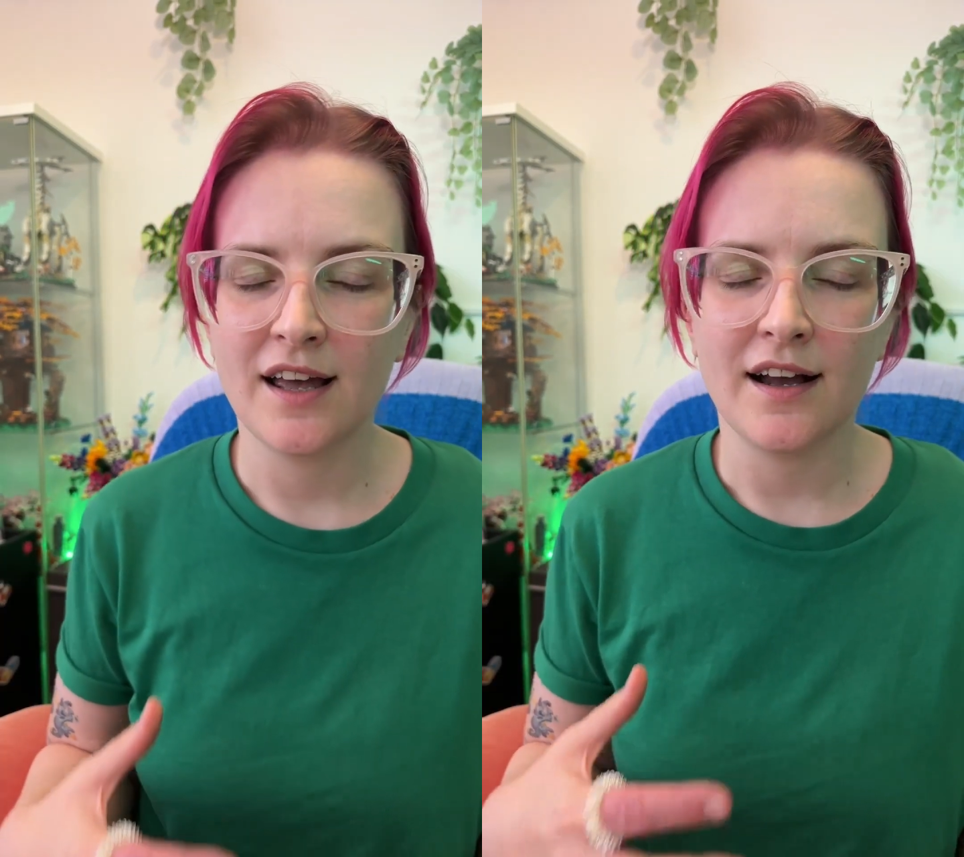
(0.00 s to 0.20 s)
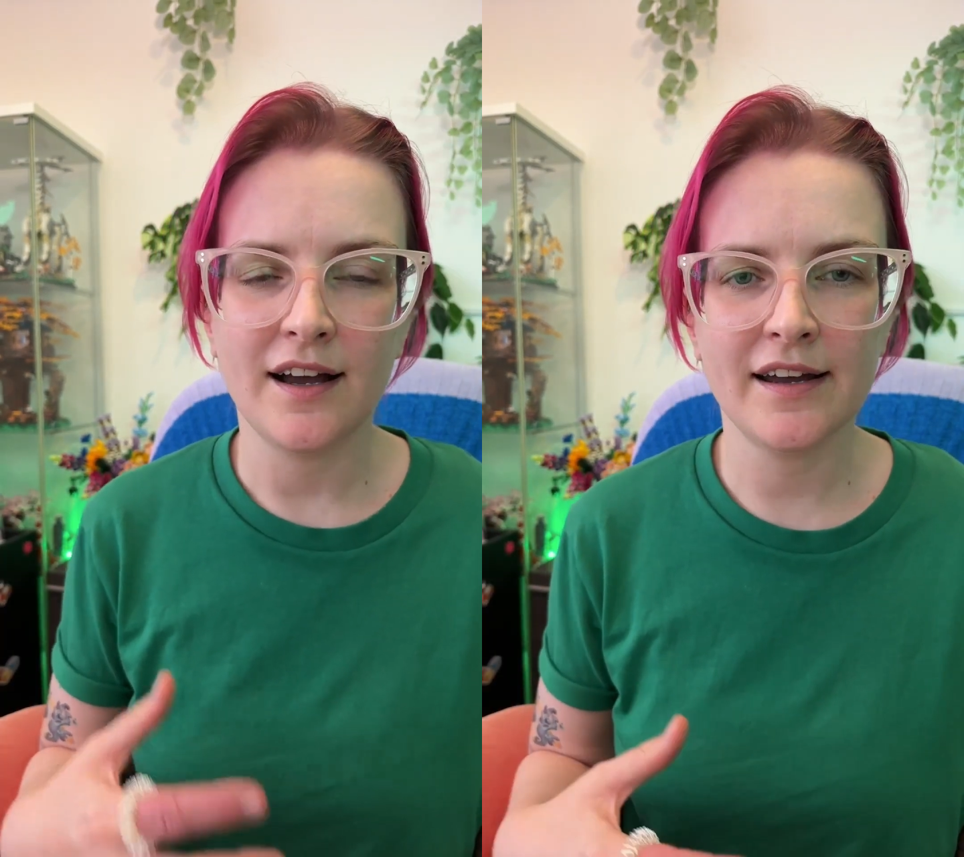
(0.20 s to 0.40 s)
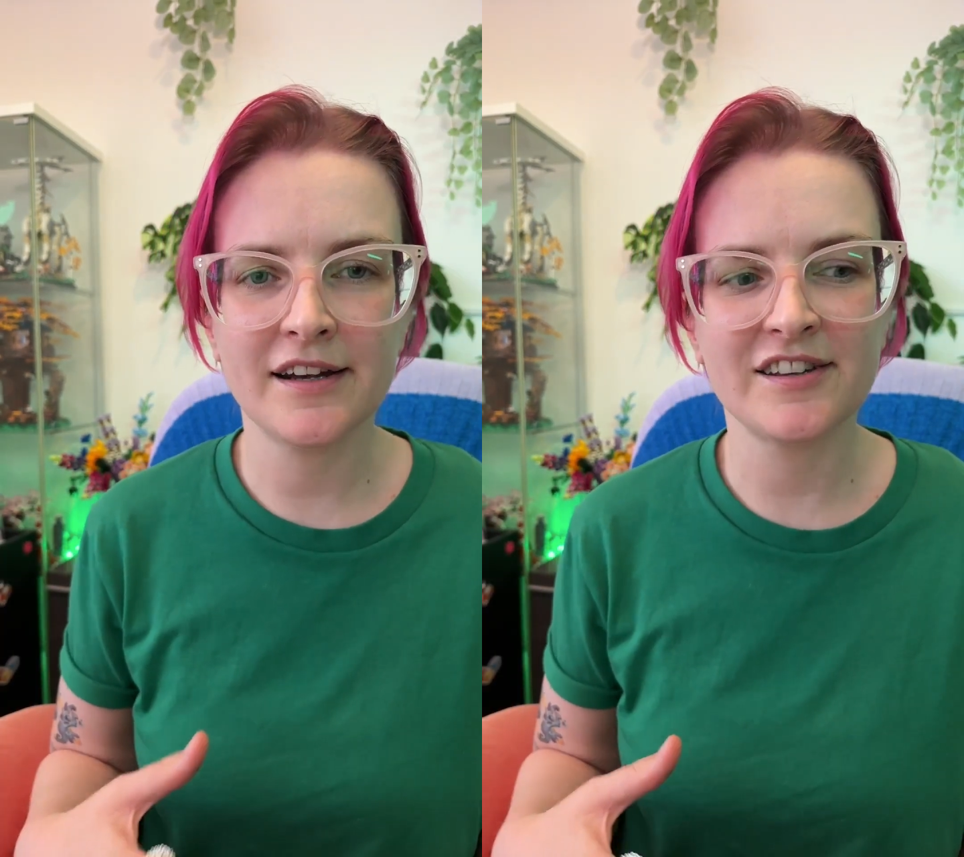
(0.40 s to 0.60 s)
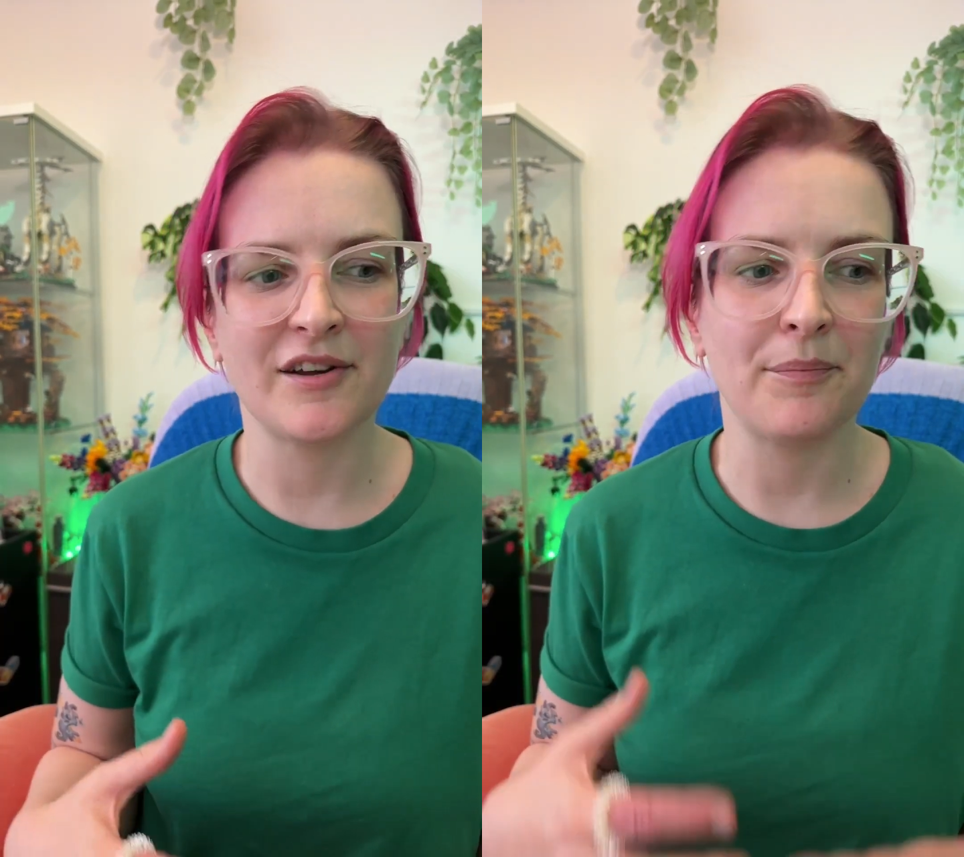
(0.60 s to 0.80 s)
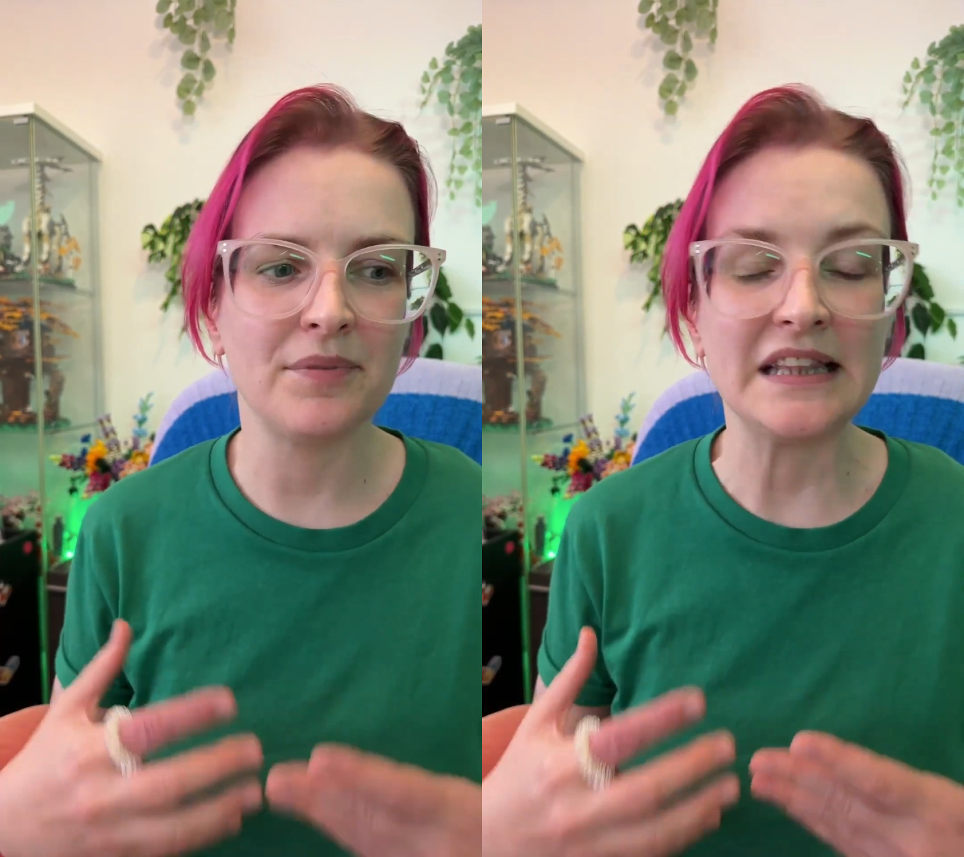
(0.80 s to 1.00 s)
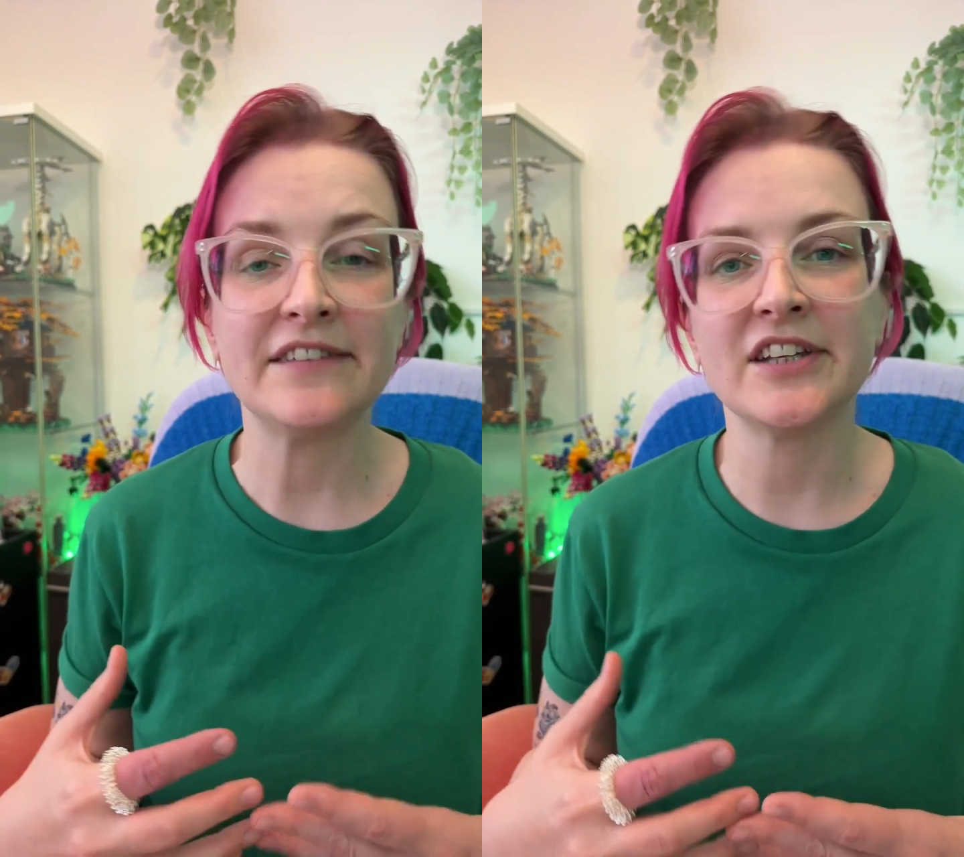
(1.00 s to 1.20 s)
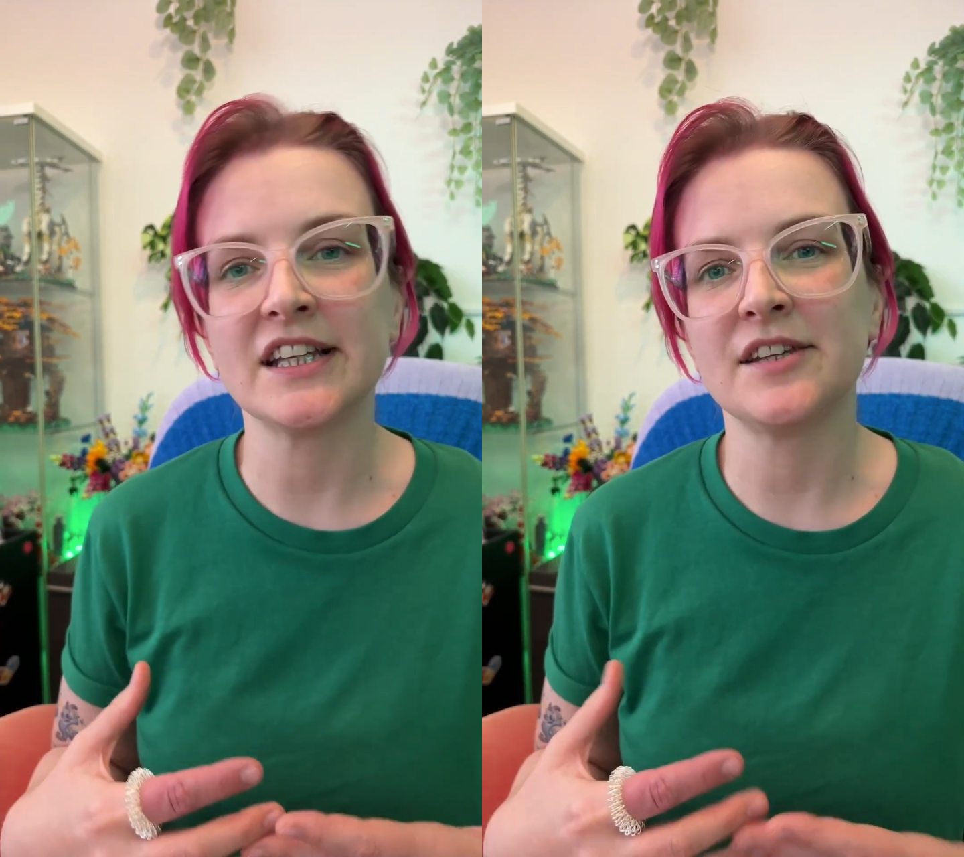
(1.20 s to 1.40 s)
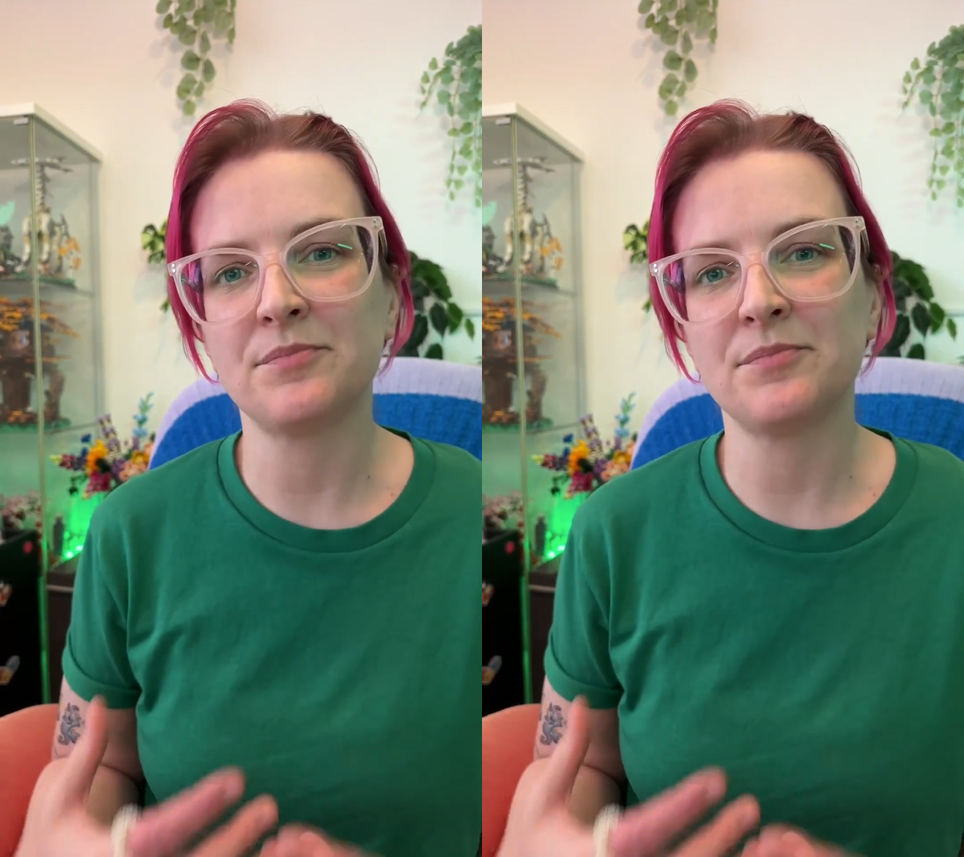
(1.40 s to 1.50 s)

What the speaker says: I ended up leaving the